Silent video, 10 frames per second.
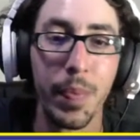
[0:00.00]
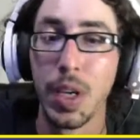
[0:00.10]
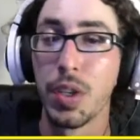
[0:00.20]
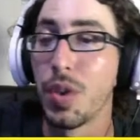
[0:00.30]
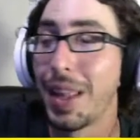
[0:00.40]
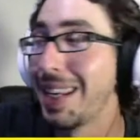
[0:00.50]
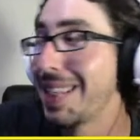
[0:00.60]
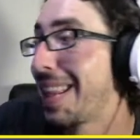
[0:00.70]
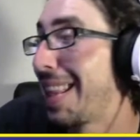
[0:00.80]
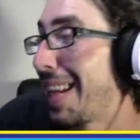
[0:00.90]
that is the
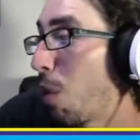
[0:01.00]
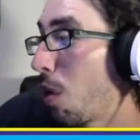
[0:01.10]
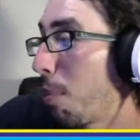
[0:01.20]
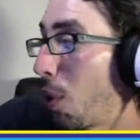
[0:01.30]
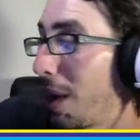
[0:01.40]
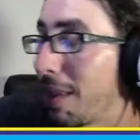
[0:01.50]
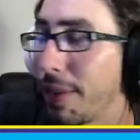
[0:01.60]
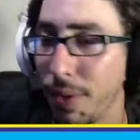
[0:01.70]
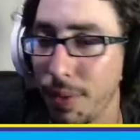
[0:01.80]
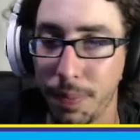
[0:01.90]
thing I want to point out,
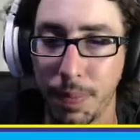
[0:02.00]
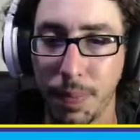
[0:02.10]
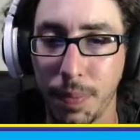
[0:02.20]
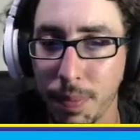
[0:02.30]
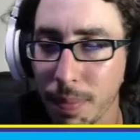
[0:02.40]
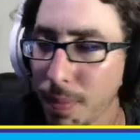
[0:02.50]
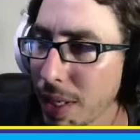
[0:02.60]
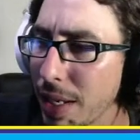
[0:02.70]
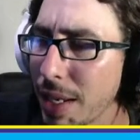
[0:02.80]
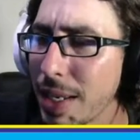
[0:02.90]
though.
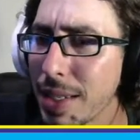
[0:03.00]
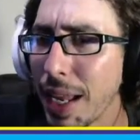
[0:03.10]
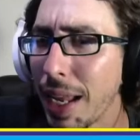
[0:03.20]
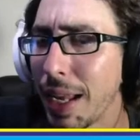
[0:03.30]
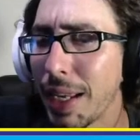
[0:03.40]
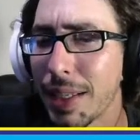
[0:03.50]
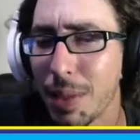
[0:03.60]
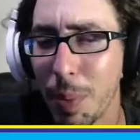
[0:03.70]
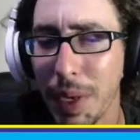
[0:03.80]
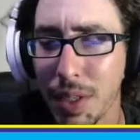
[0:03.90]
It is a
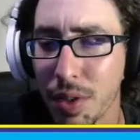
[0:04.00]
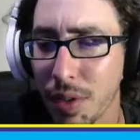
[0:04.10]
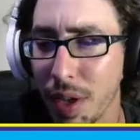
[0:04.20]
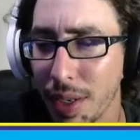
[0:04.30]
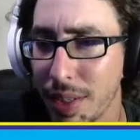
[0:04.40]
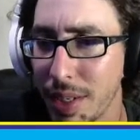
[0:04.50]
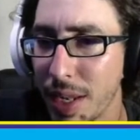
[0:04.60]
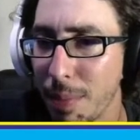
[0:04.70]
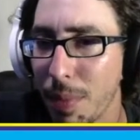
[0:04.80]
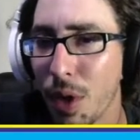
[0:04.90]
space
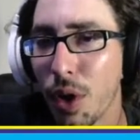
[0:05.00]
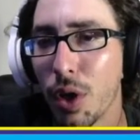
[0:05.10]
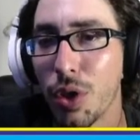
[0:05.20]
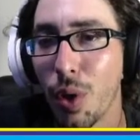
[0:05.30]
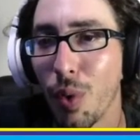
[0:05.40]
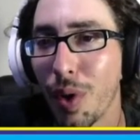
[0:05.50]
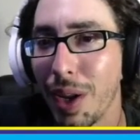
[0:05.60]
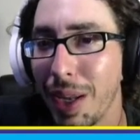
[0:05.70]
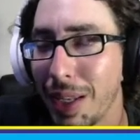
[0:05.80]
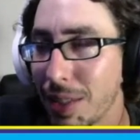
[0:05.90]
sim, so
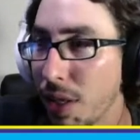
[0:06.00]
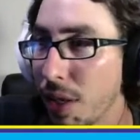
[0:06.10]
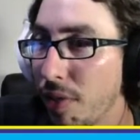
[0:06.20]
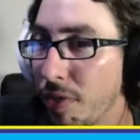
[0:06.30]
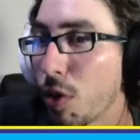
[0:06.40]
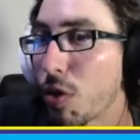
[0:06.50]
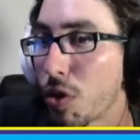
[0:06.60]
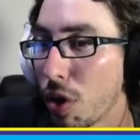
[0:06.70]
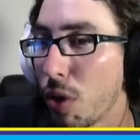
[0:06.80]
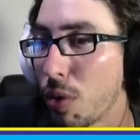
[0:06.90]
it's gonna feel
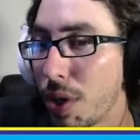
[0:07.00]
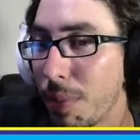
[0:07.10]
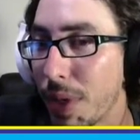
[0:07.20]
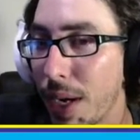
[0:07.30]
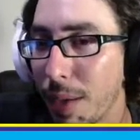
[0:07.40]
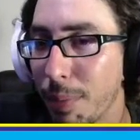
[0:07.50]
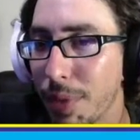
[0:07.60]
slow sometimes.